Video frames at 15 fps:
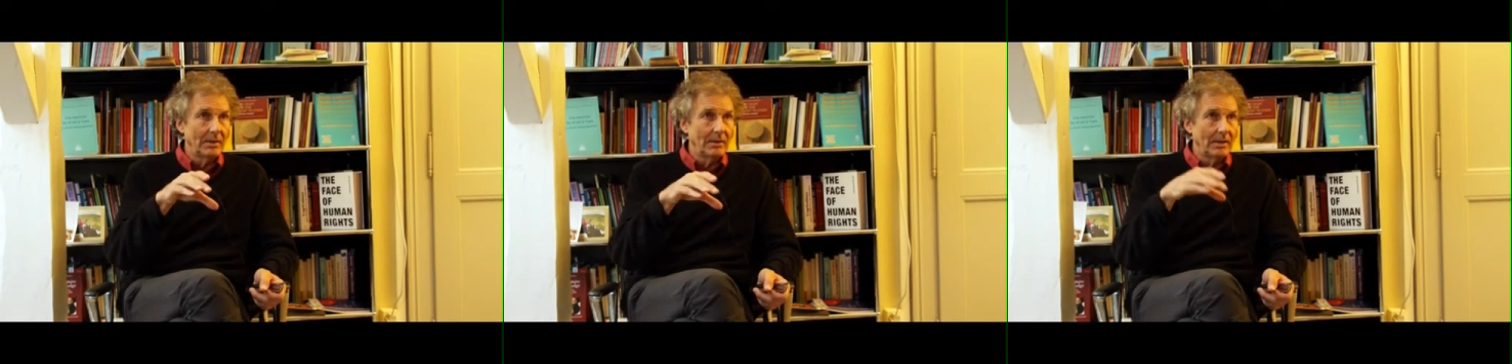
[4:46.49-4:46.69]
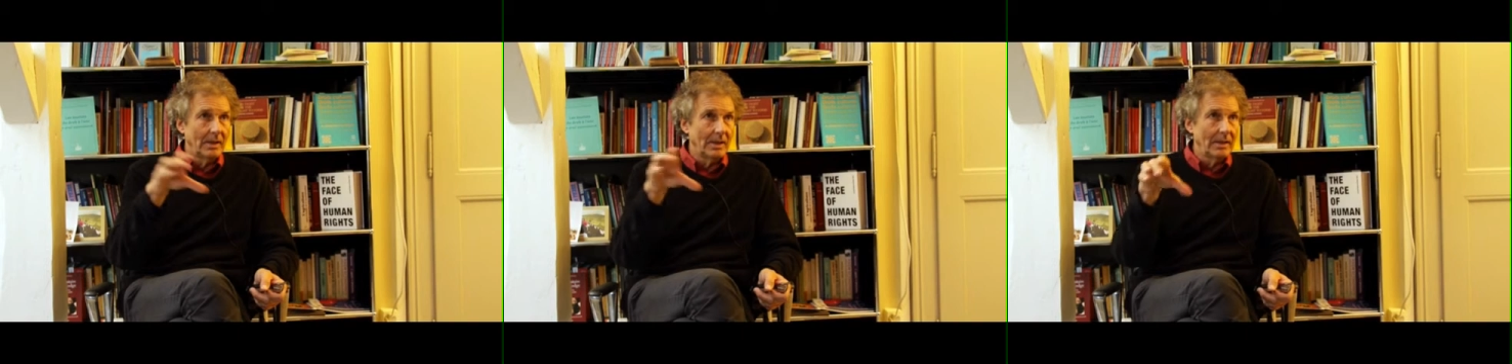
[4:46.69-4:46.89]
or
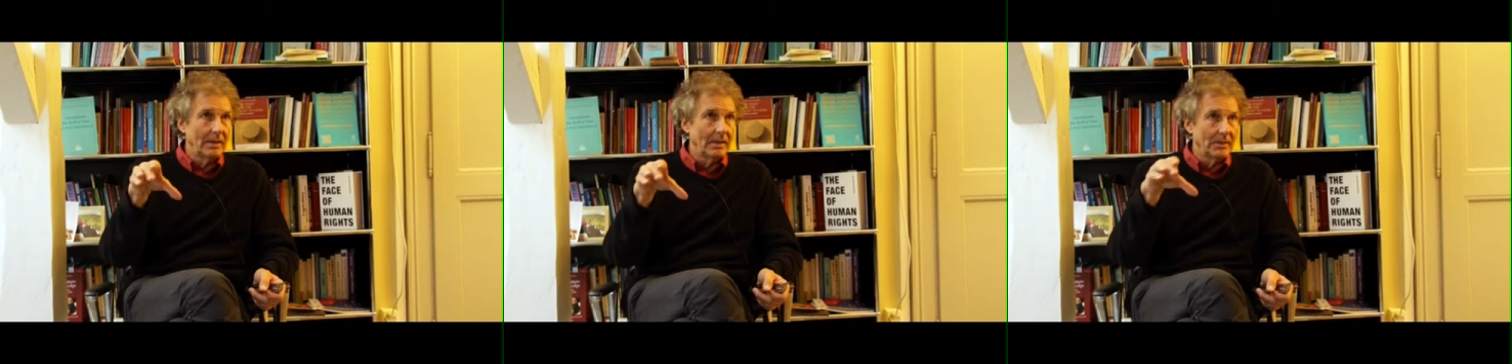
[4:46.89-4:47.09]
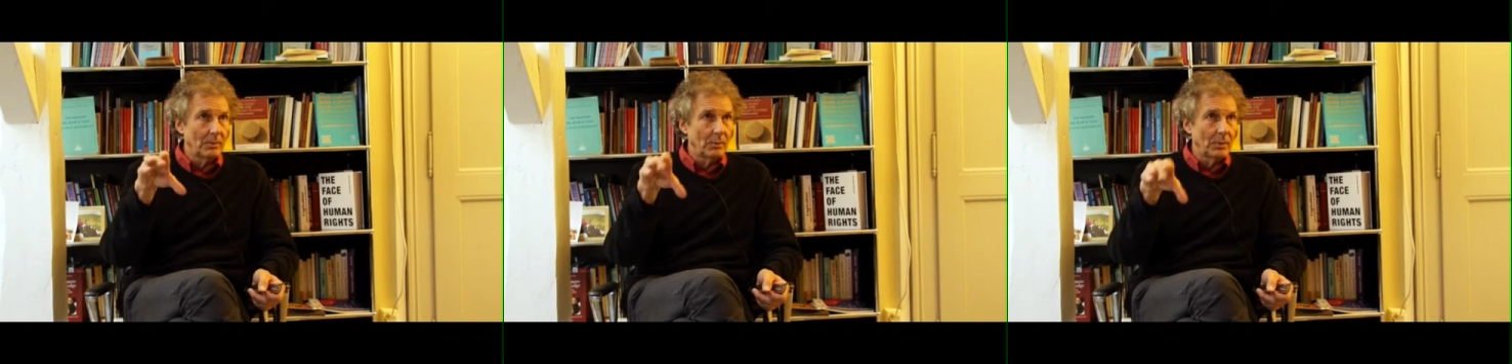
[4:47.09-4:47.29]
not
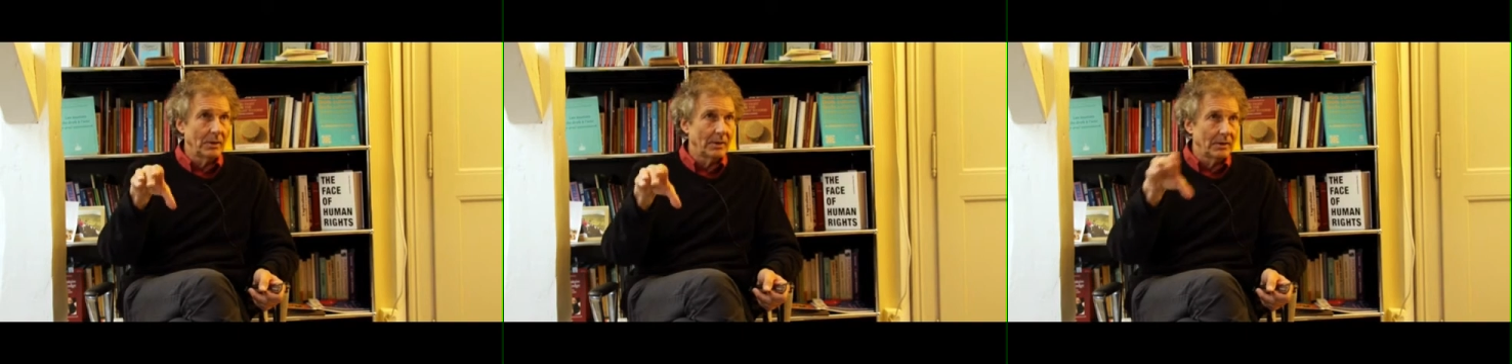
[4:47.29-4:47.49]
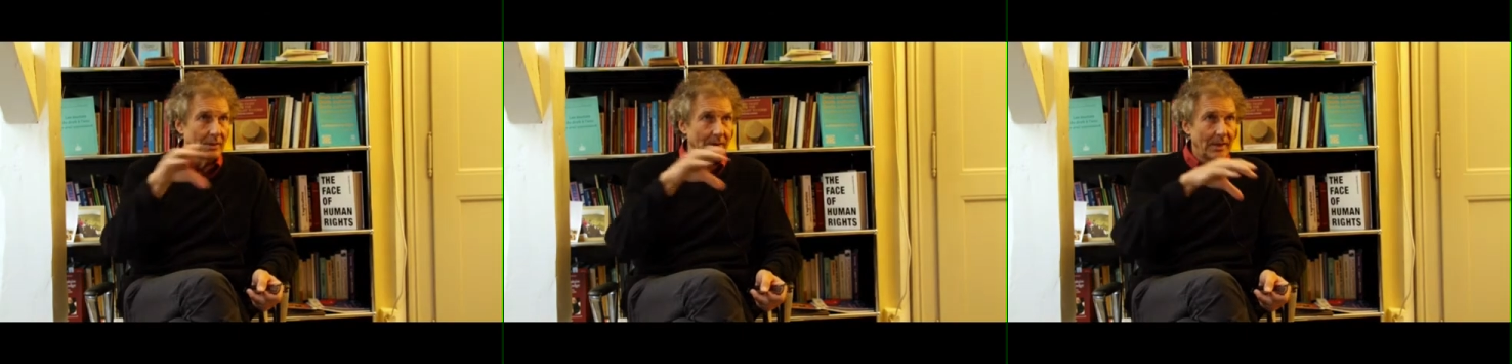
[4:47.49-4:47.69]
this
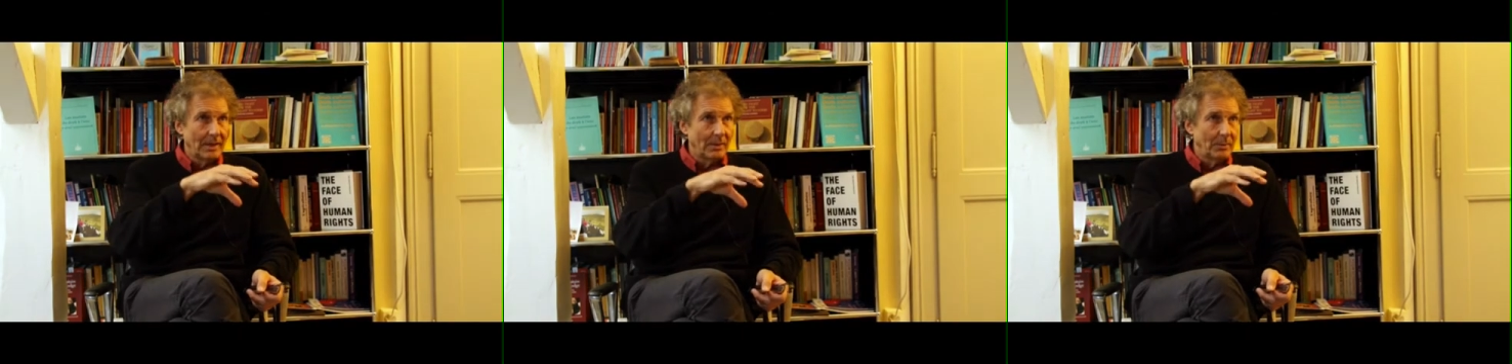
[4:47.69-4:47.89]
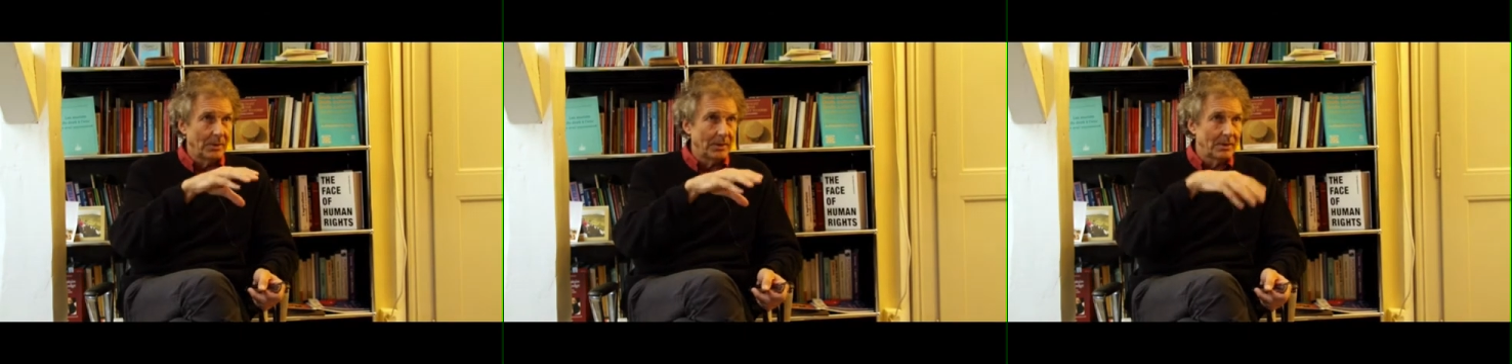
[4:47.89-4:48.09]
worked or
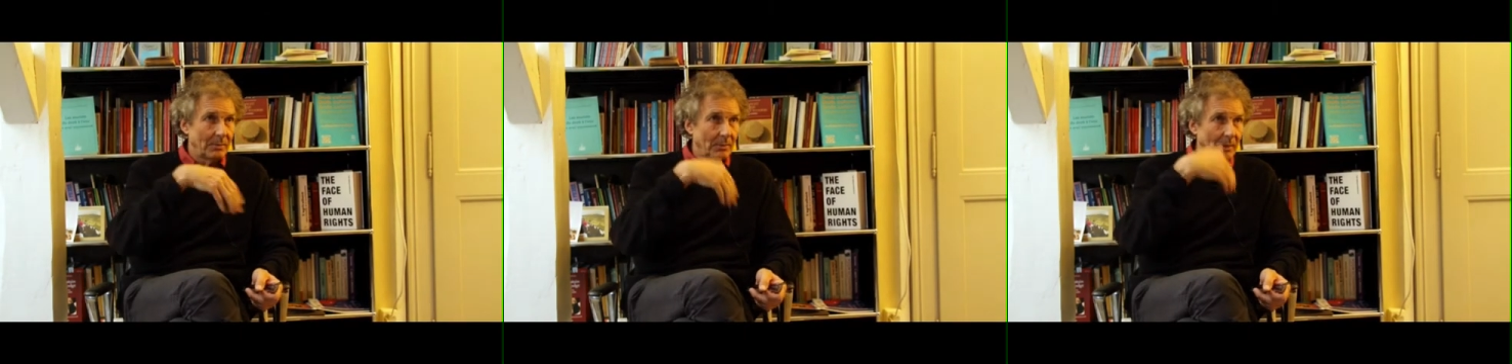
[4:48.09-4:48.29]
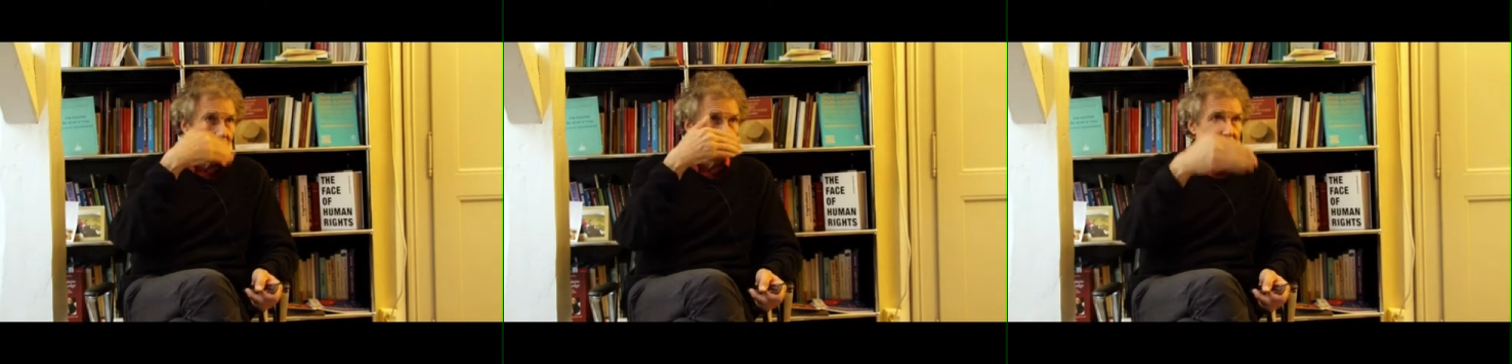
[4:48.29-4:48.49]
that worked
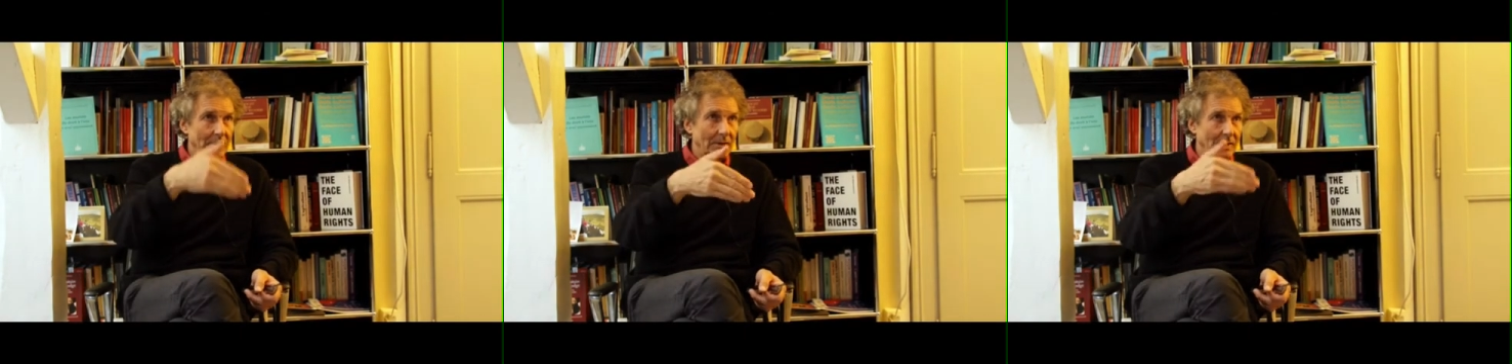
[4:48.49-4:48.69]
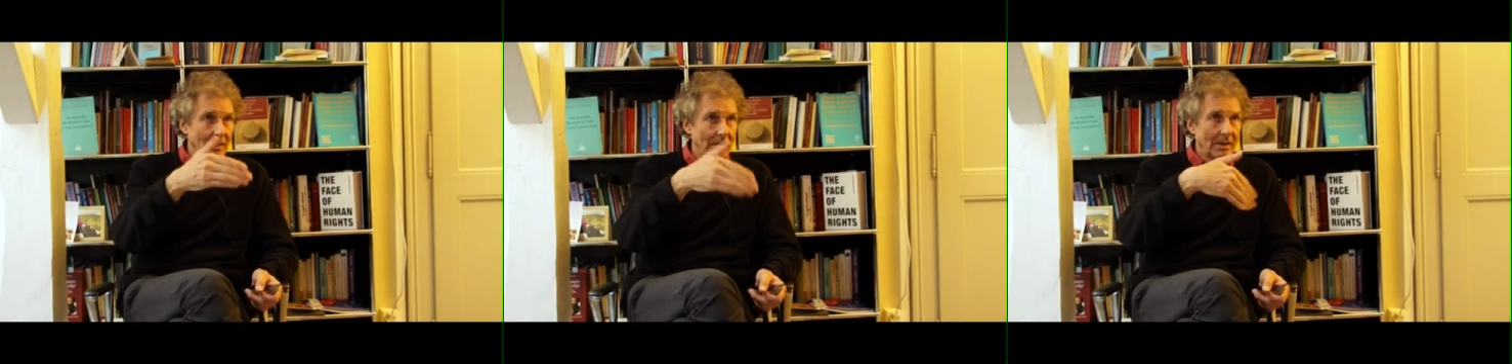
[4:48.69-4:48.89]
when we
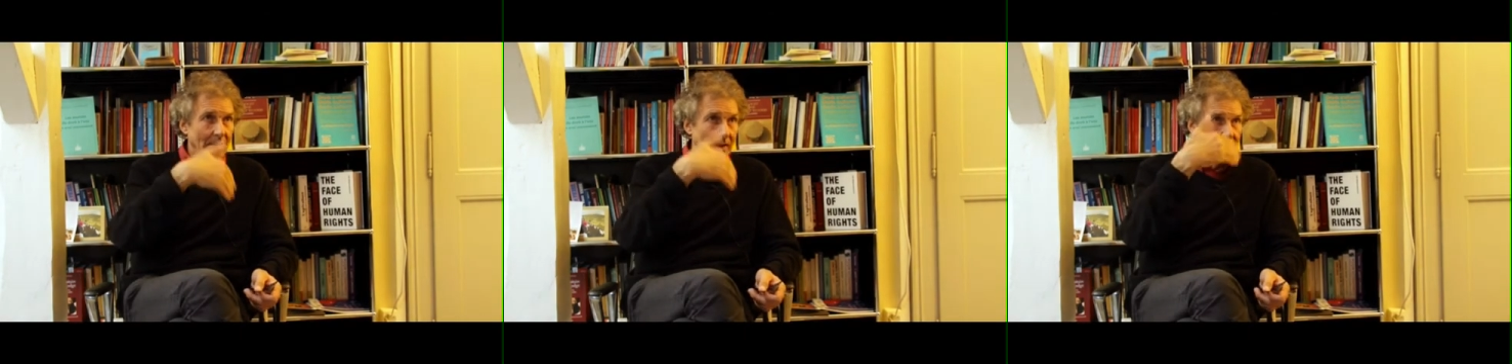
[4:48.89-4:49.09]
took